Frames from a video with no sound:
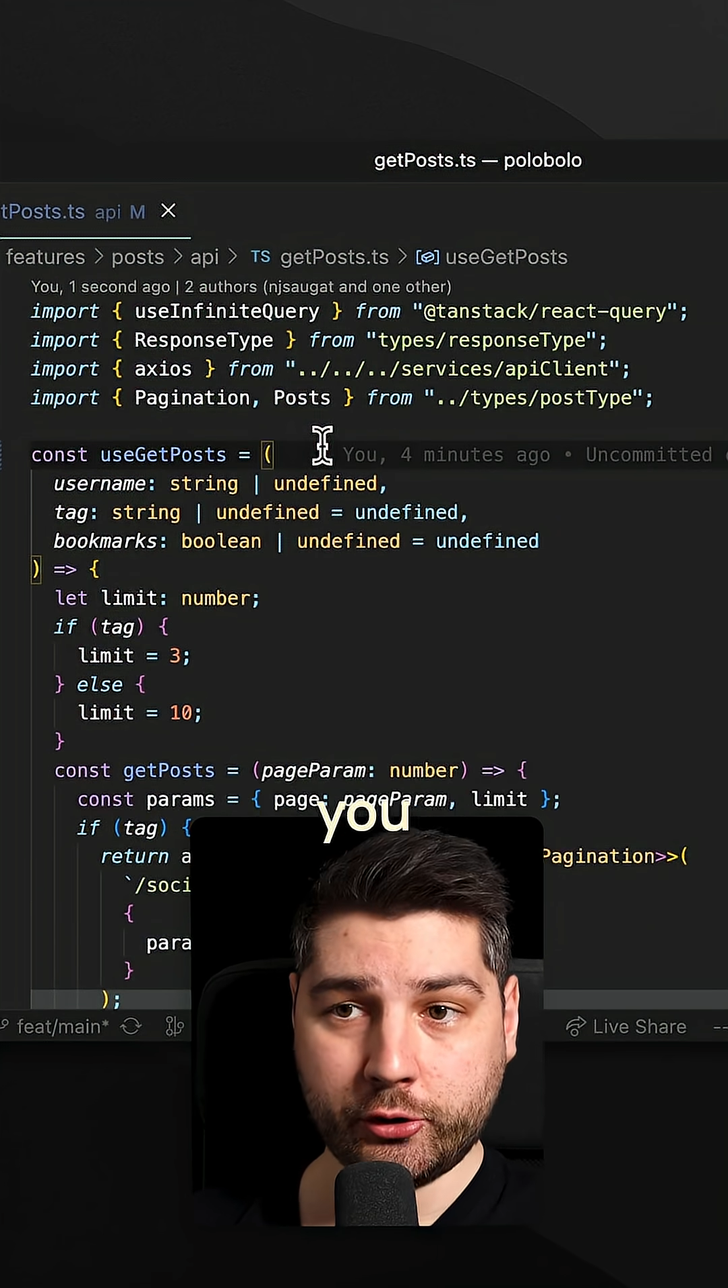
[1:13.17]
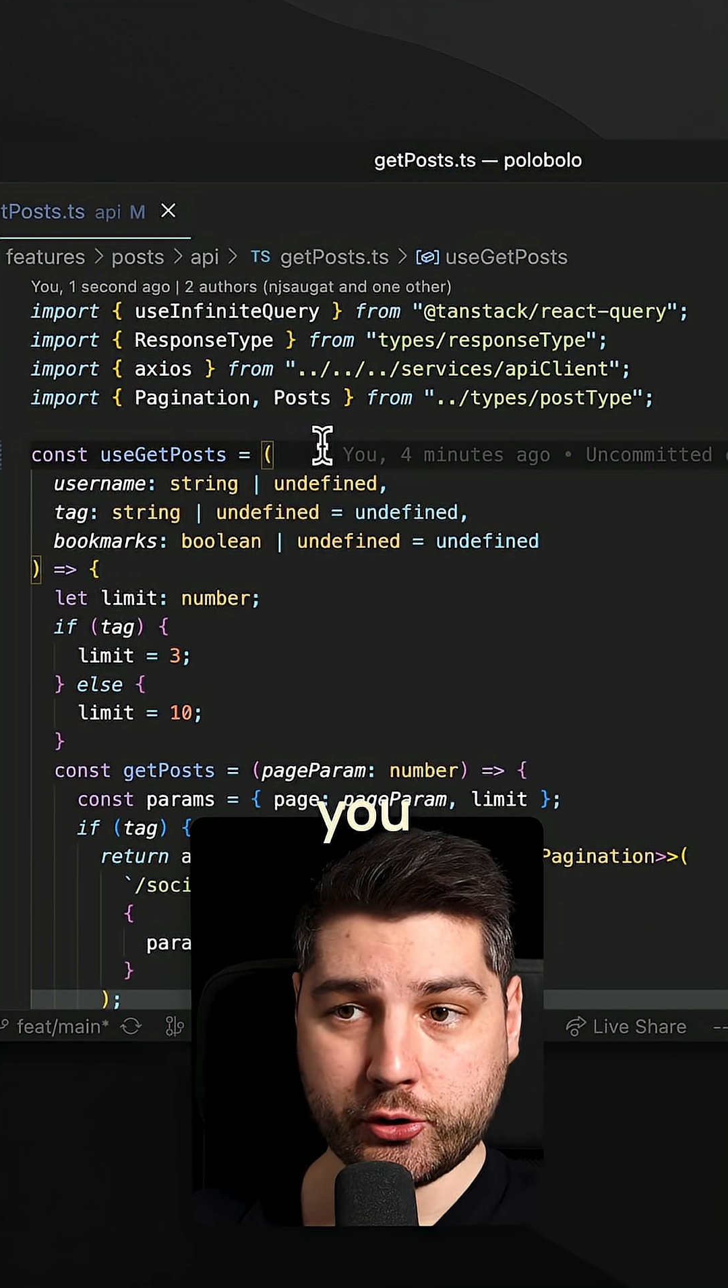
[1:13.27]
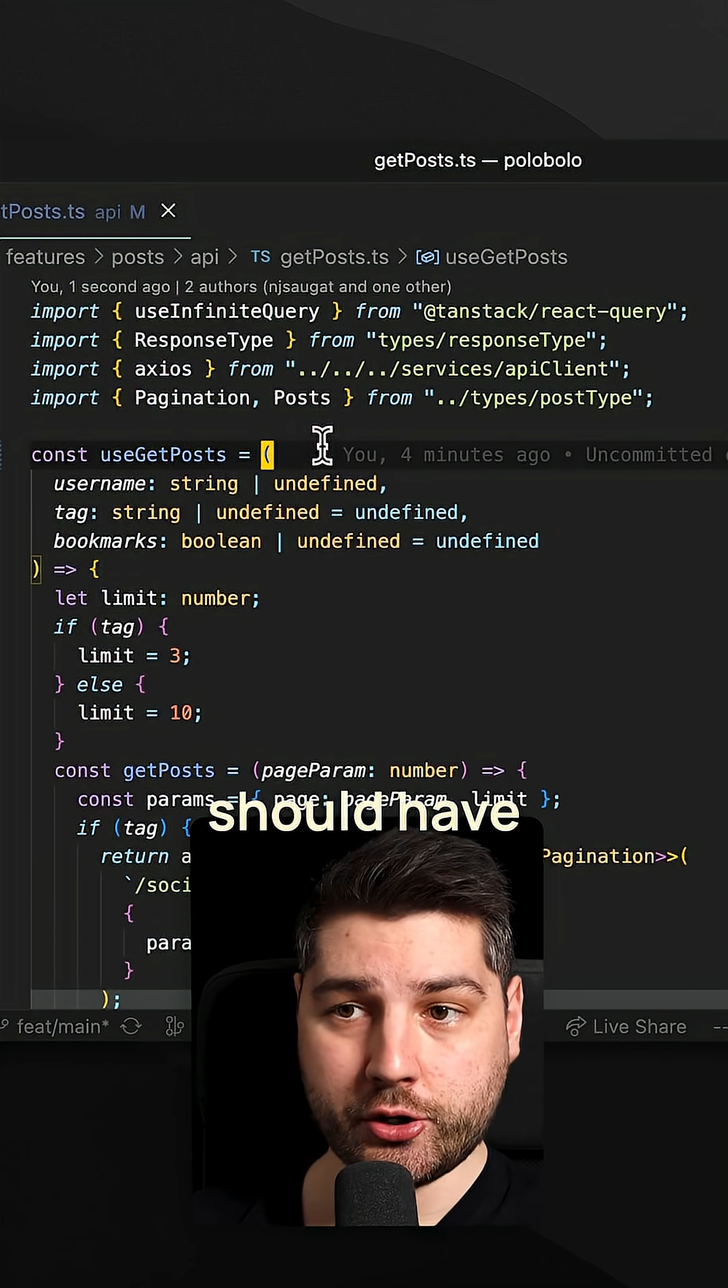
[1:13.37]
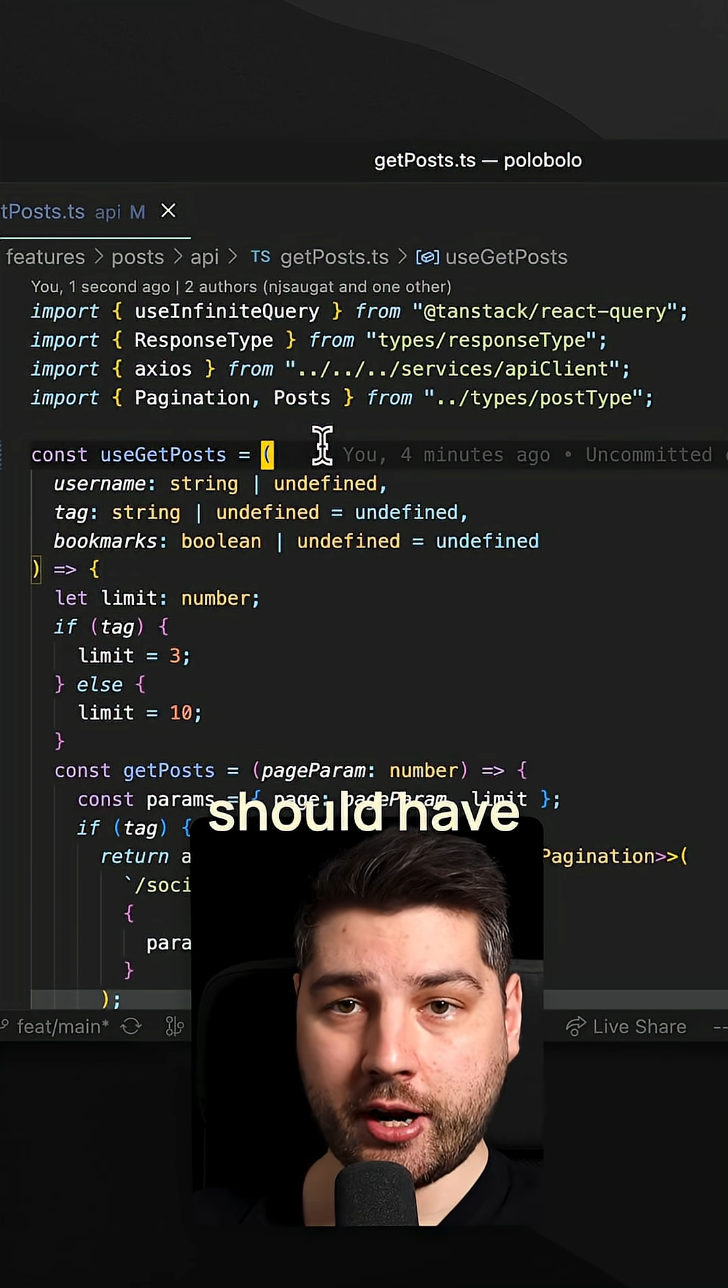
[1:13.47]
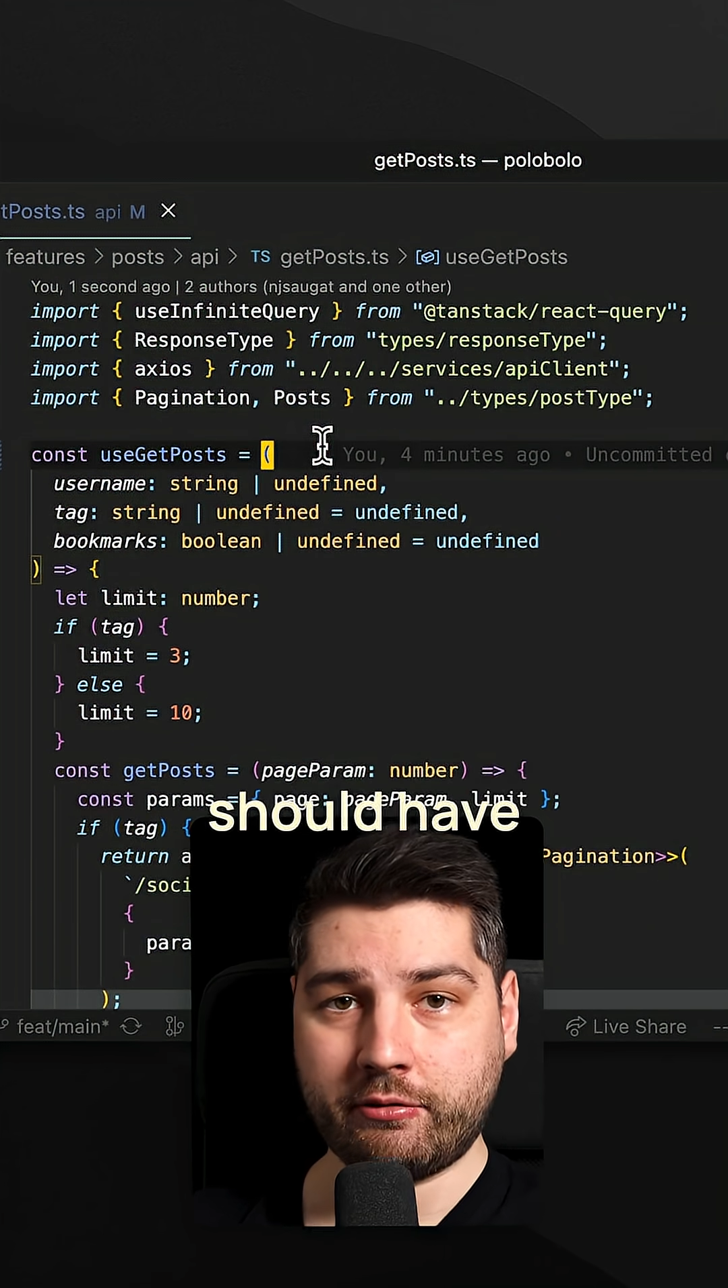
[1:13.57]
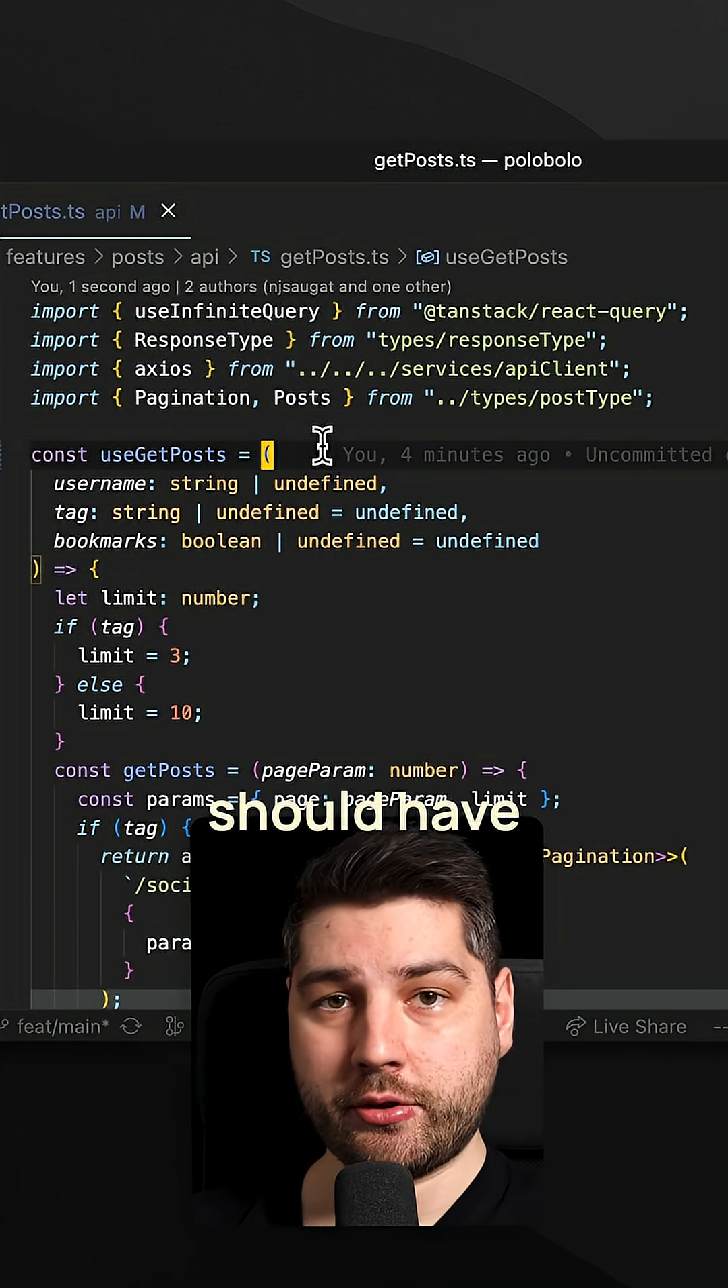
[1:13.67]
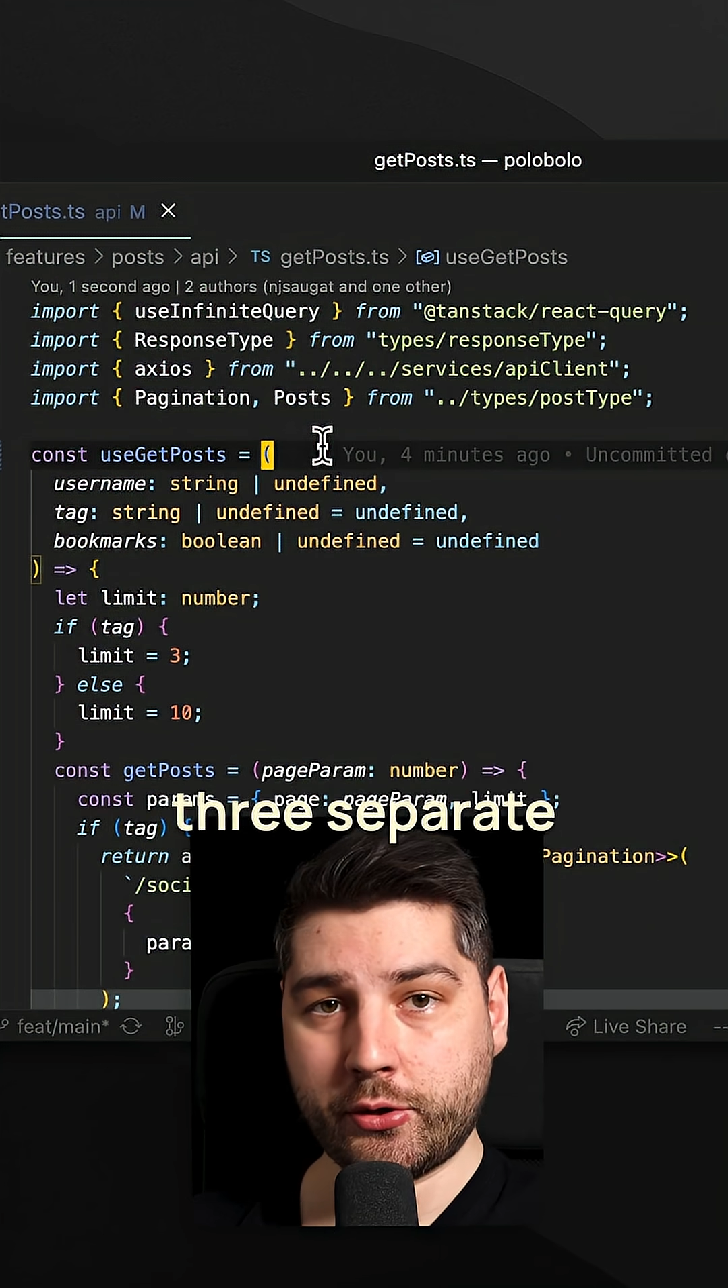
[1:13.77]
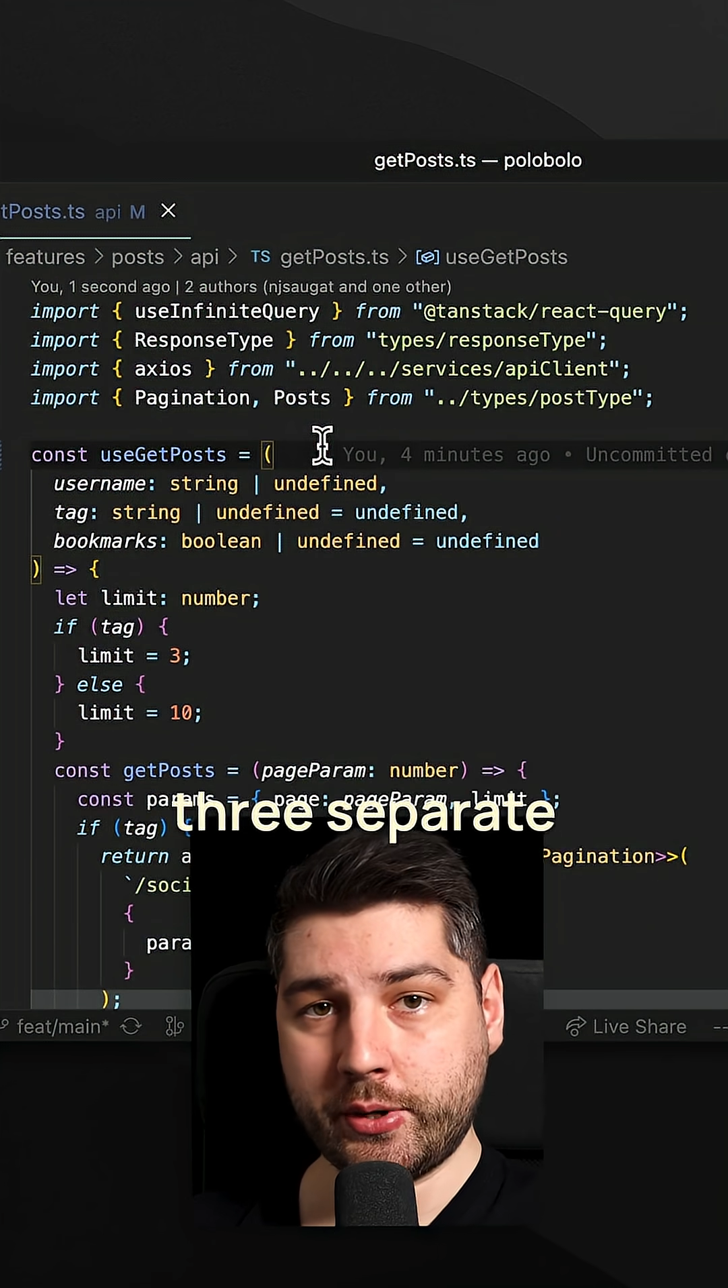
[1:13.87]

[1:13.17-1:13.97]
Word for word: you should have